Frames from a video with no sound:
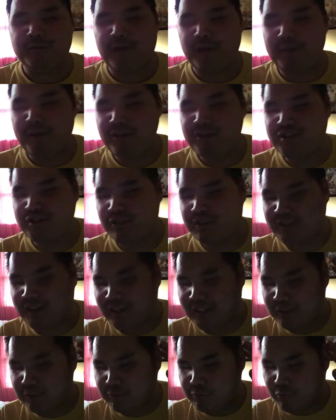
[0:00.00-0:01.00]
I'm not sure
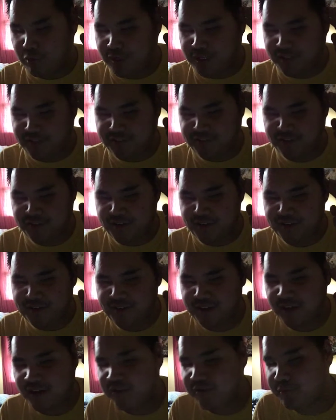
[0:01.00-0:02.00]
exactly what it says.
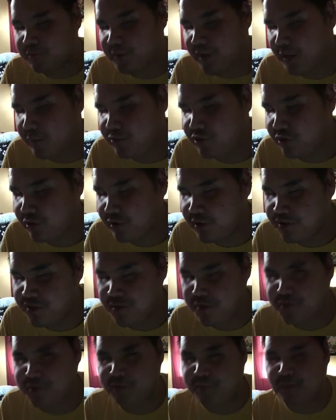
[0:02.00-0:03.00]
I'm sure it
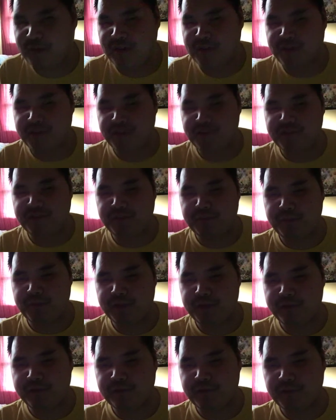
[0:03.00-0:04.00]
shows up on the
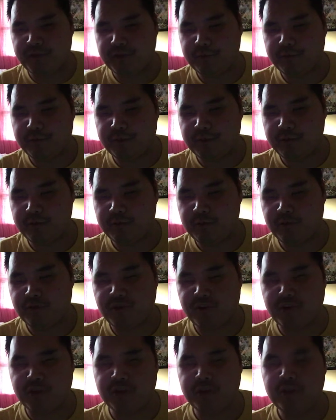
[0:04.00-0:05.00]
display for anybody who's
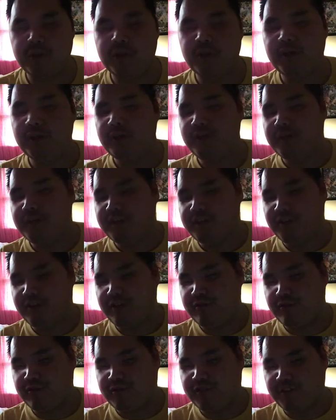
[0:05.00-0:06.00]

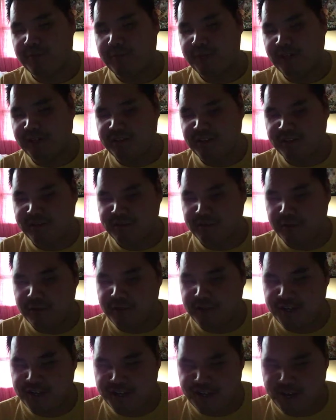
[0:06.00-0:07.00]
interested. But I definitely know
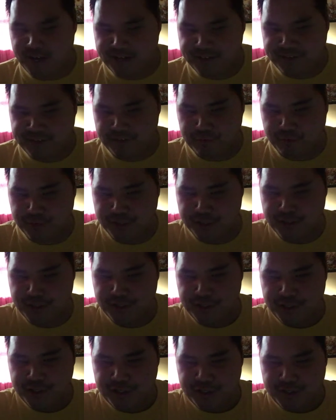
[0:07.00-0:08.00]
the next one
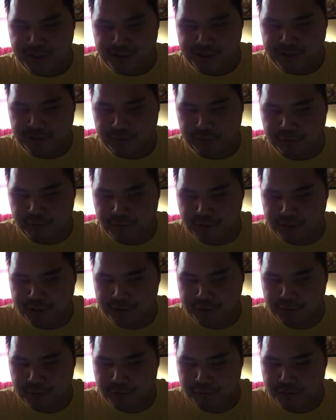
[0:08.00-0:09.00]
is a really
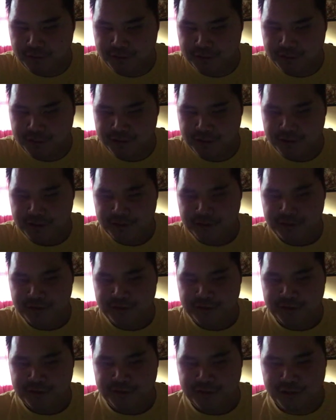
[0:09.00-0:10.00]
cool one.
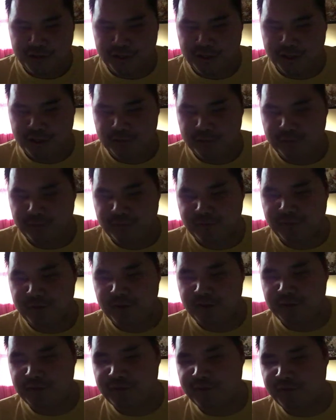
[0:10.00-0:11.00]

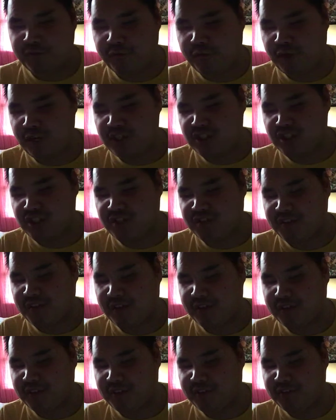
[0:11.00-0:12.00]
Very French
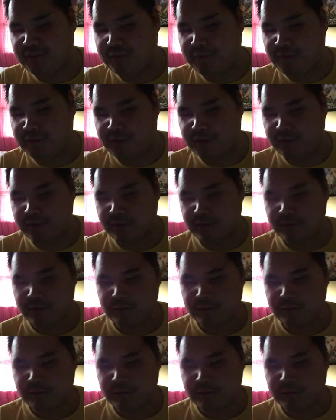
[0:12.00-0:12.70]
sounding to me.